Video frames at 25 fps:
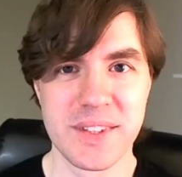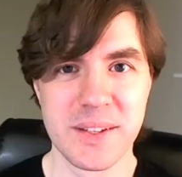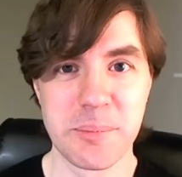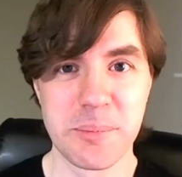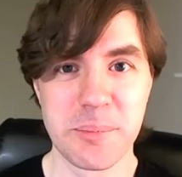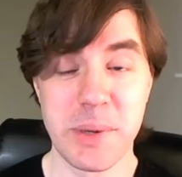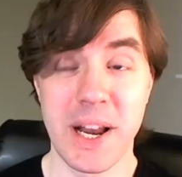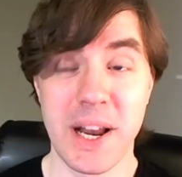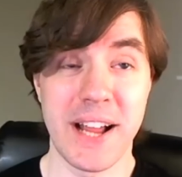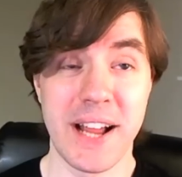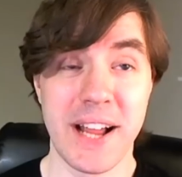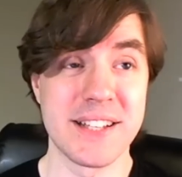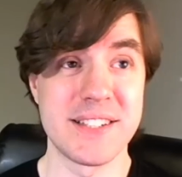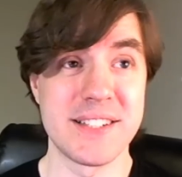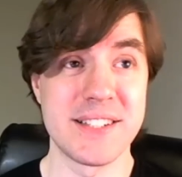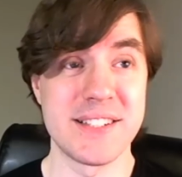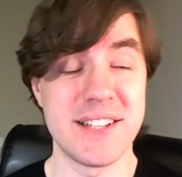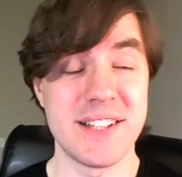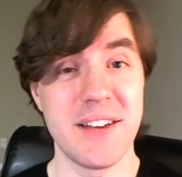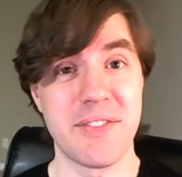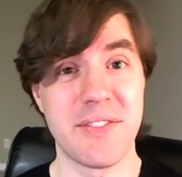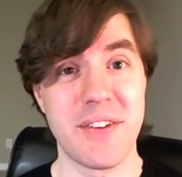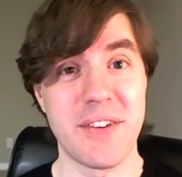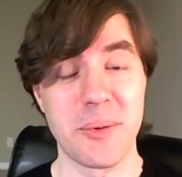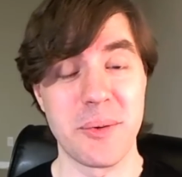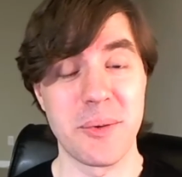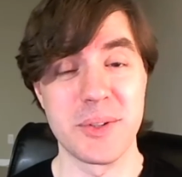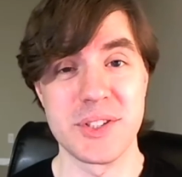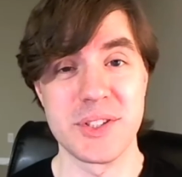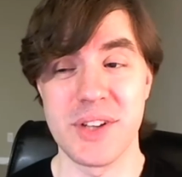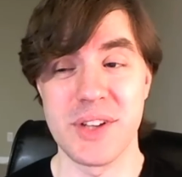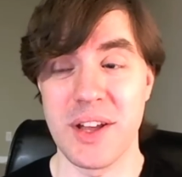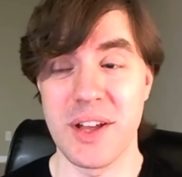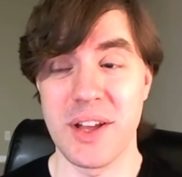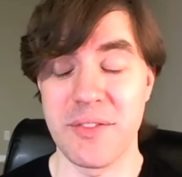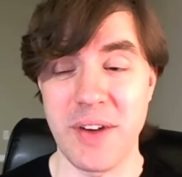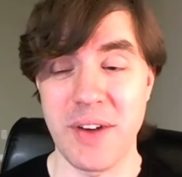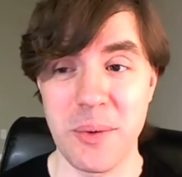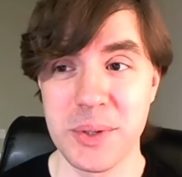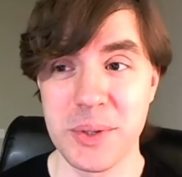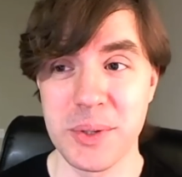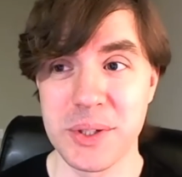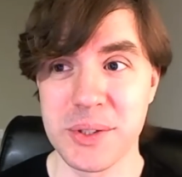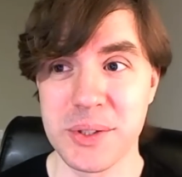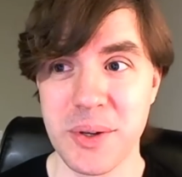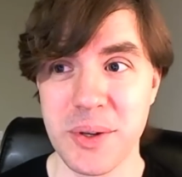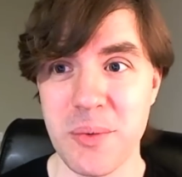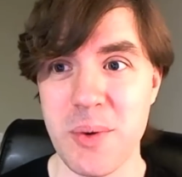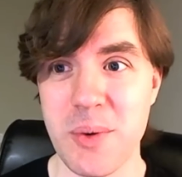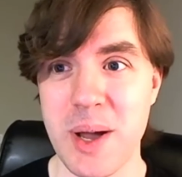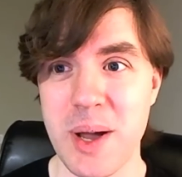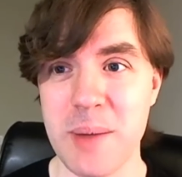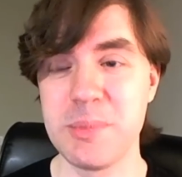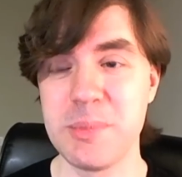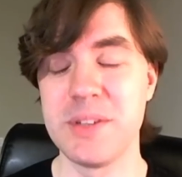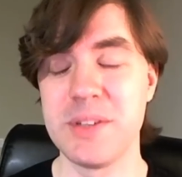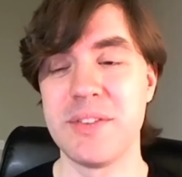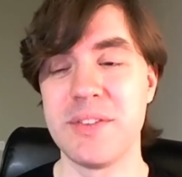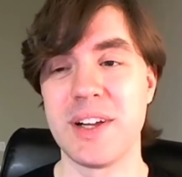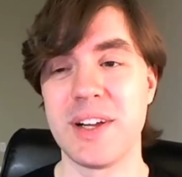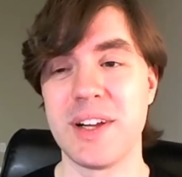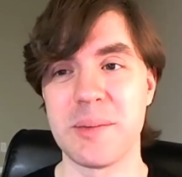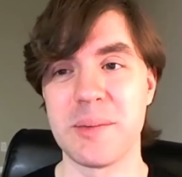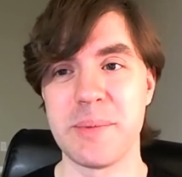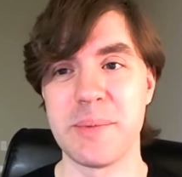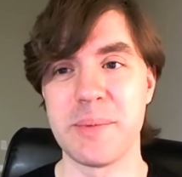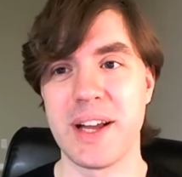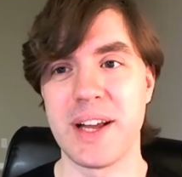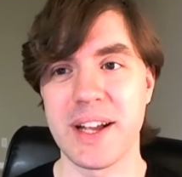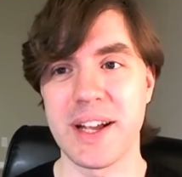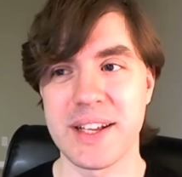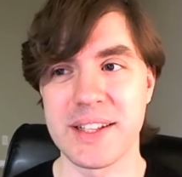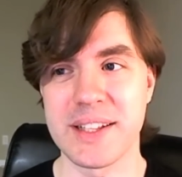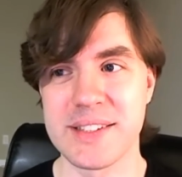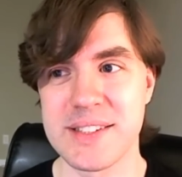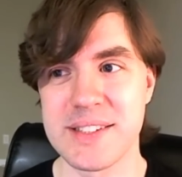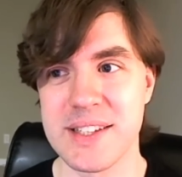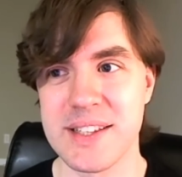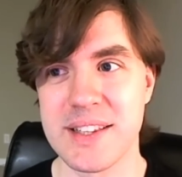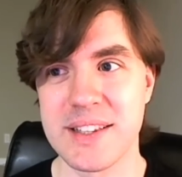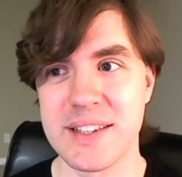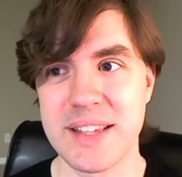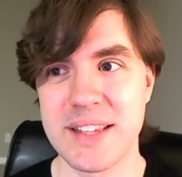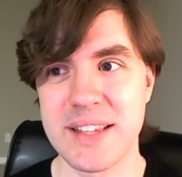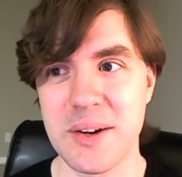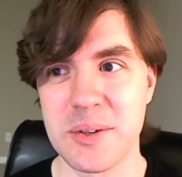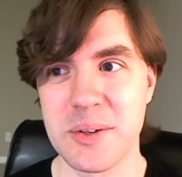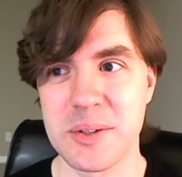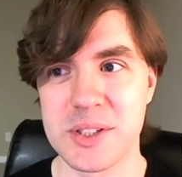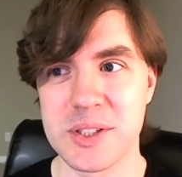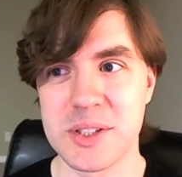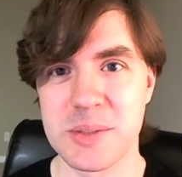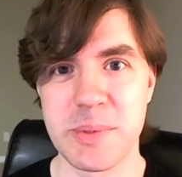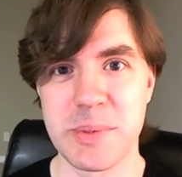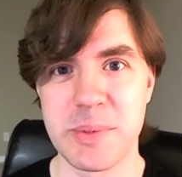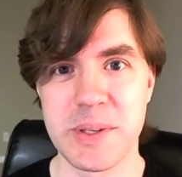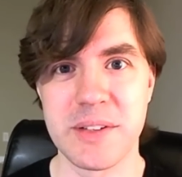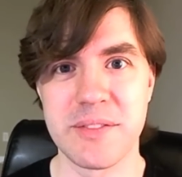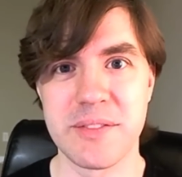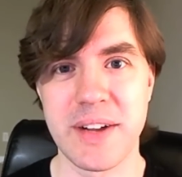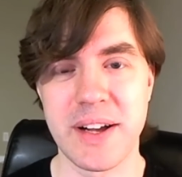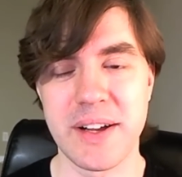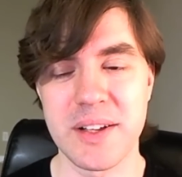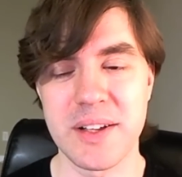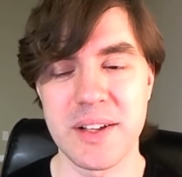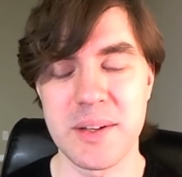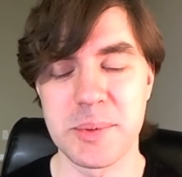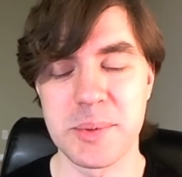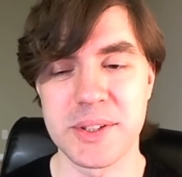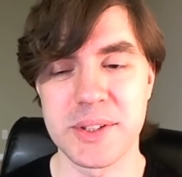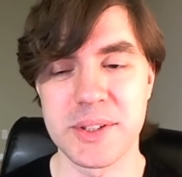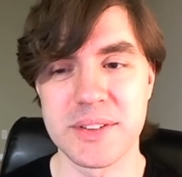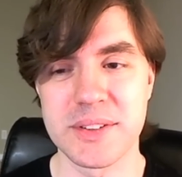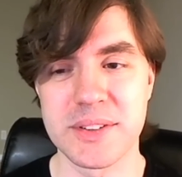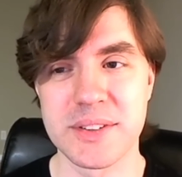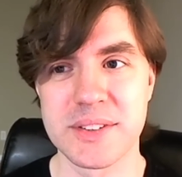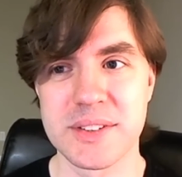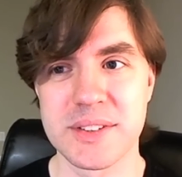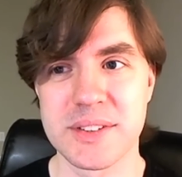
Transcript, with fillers: But I can that, see if I was if I were doing web development, I can see that that would just be invaluable.